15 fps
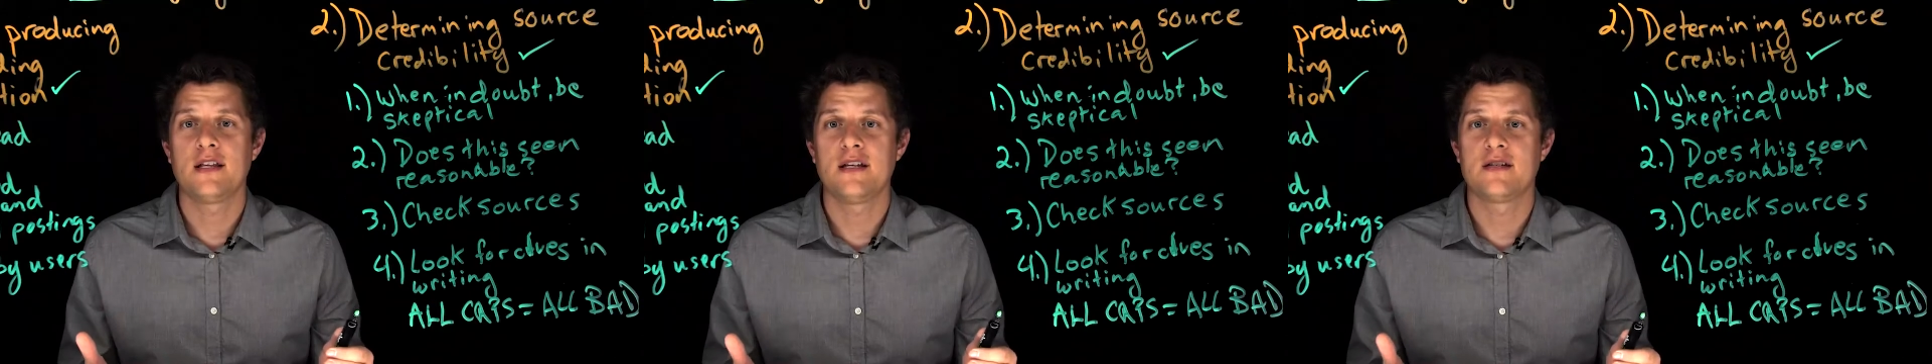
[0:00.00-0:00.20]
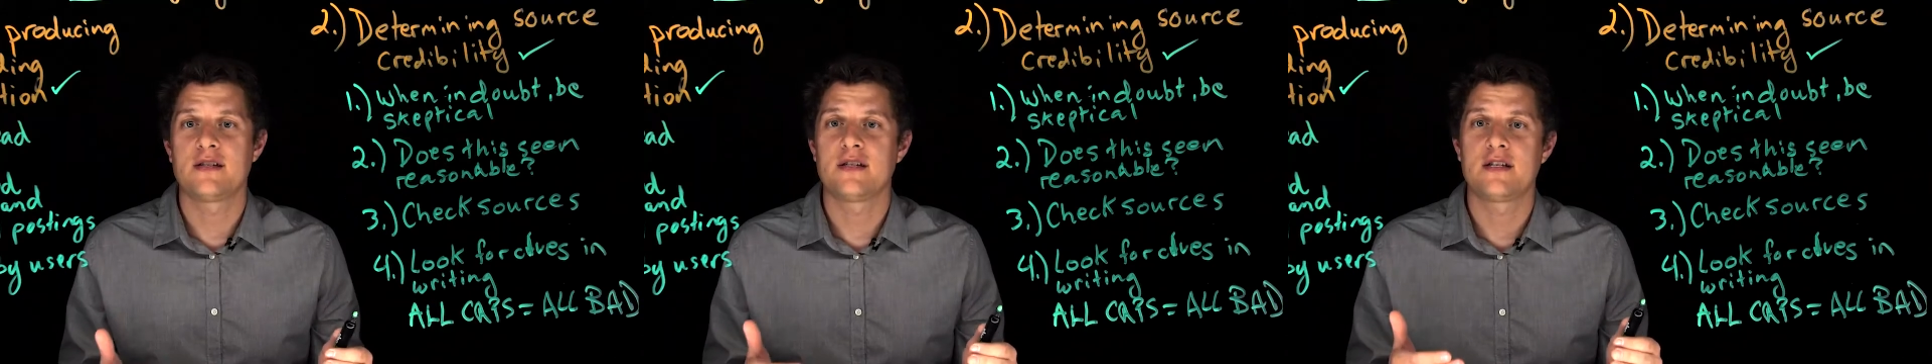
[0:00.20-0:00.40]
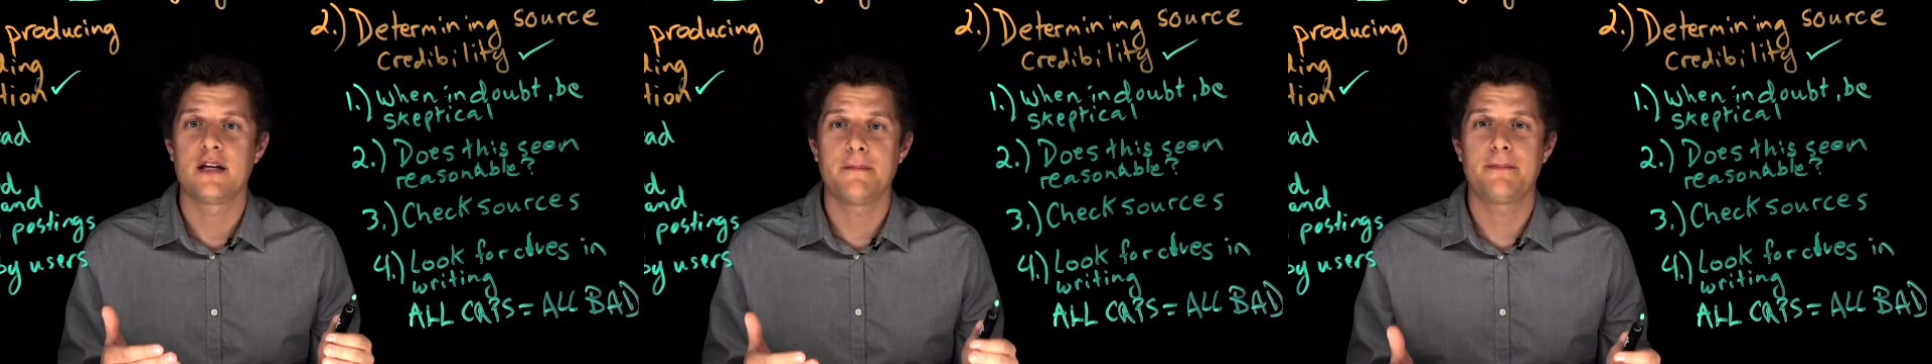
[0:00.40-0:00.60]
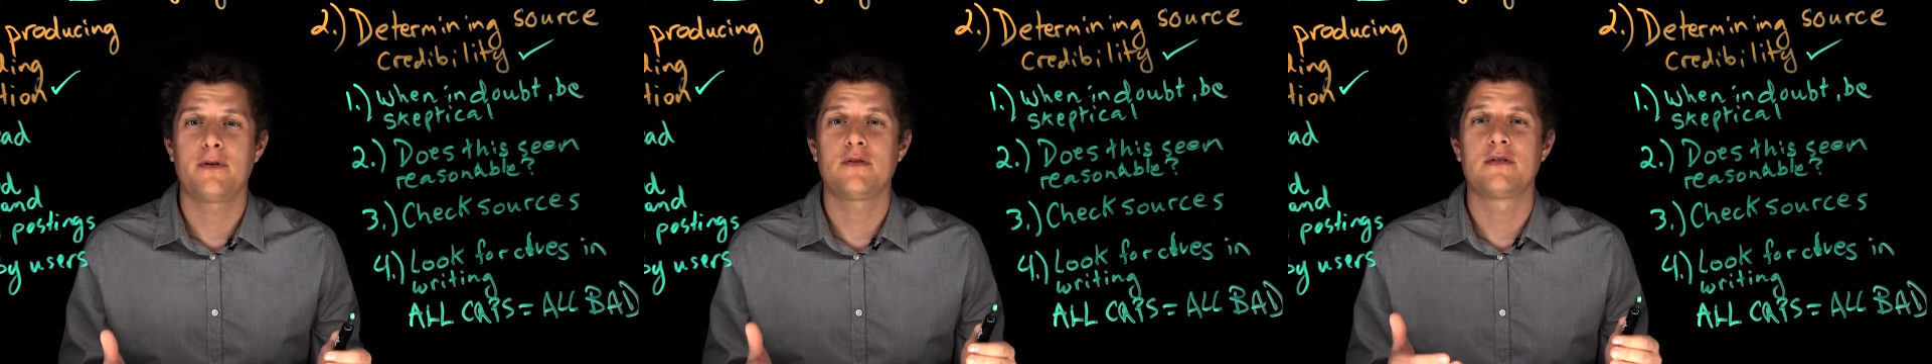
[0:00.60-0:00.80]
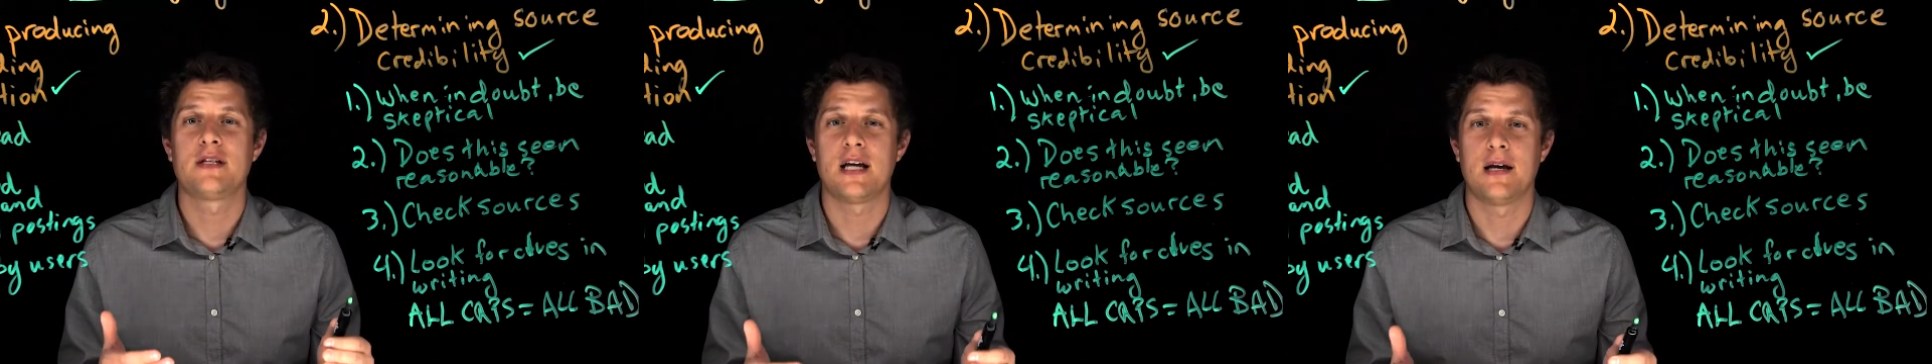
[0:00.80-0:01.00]
these
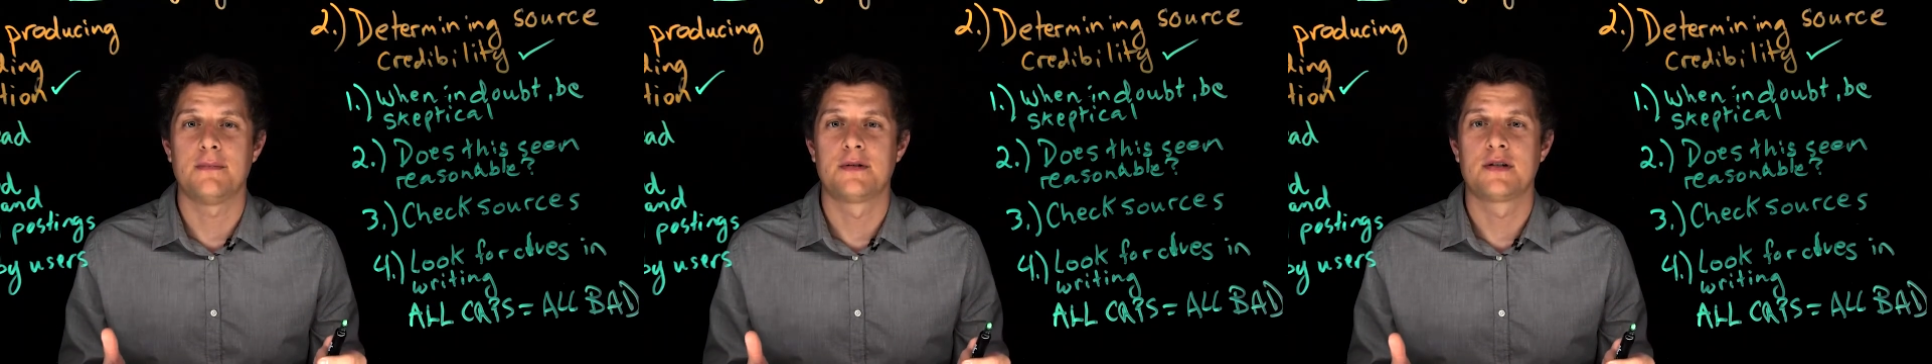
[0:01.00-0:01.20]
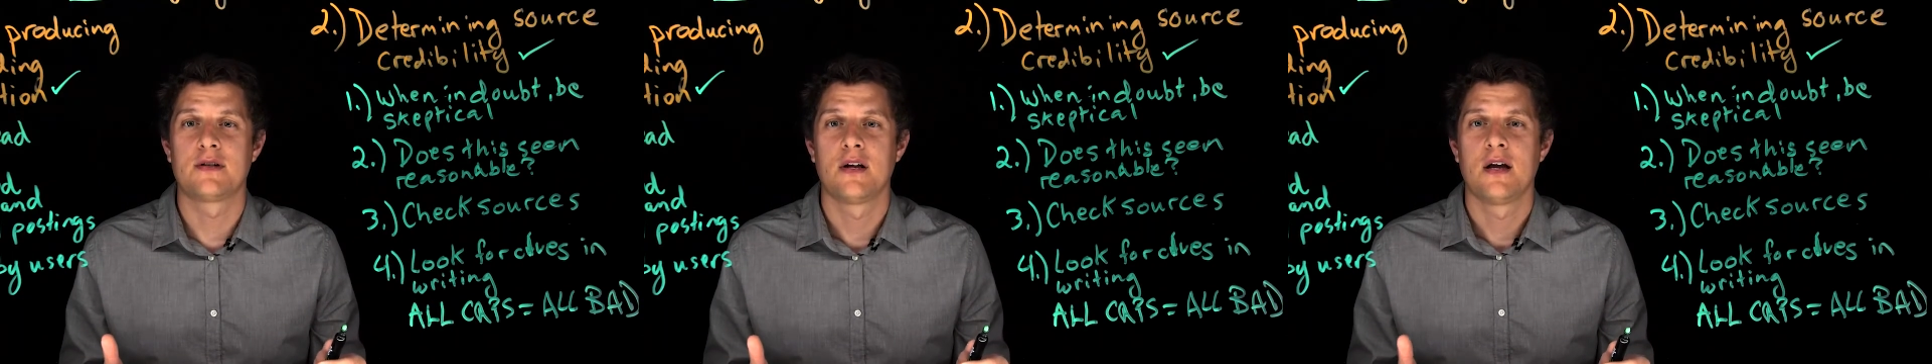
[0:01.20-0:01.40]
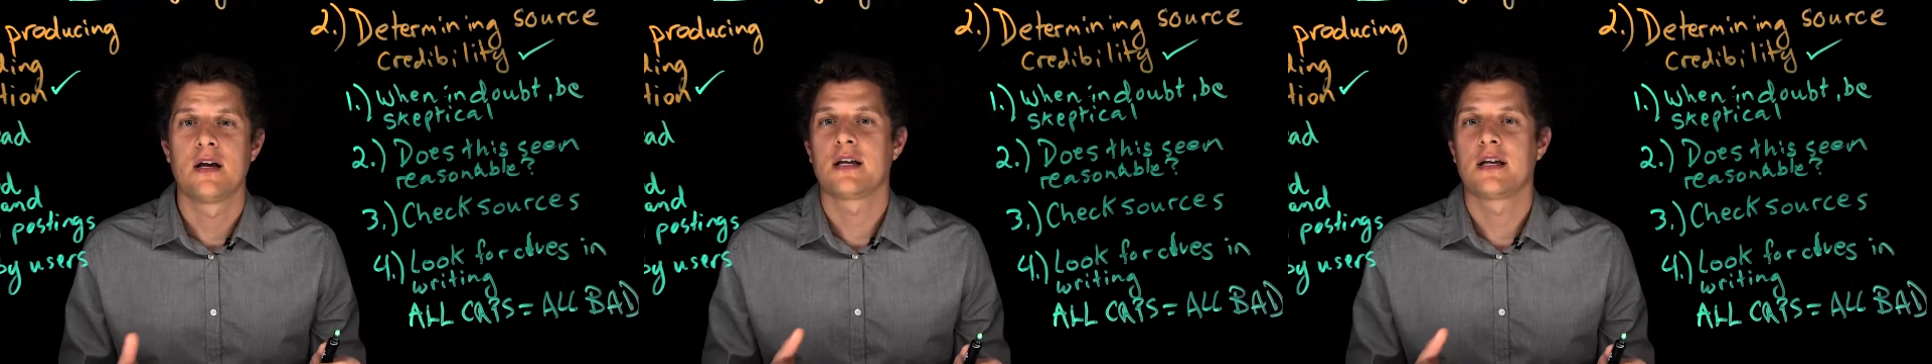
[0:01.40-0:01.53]
simple tips